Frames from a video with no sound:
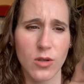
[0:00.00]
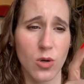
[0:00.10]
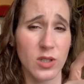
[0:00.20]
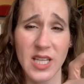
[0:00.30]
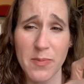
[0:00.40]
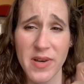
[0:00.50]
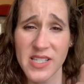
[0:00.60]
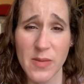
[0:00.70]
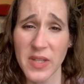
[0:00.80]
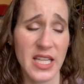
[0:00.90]
Coolipa,
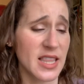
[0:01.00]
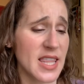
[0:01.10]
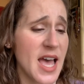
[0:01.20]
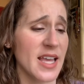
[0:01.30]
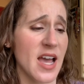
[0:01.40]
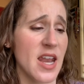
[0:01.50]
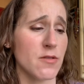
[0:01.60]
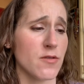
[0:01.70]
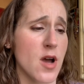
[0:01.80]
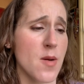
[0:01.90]
something like that. I got it
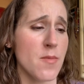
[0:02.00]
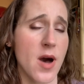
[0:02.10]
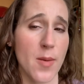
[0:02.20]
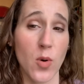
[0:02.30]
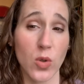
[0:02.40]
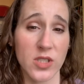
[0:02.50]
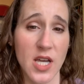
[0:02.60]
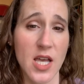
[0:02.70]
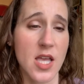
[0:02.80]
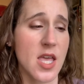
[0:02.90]
from um, Ulta,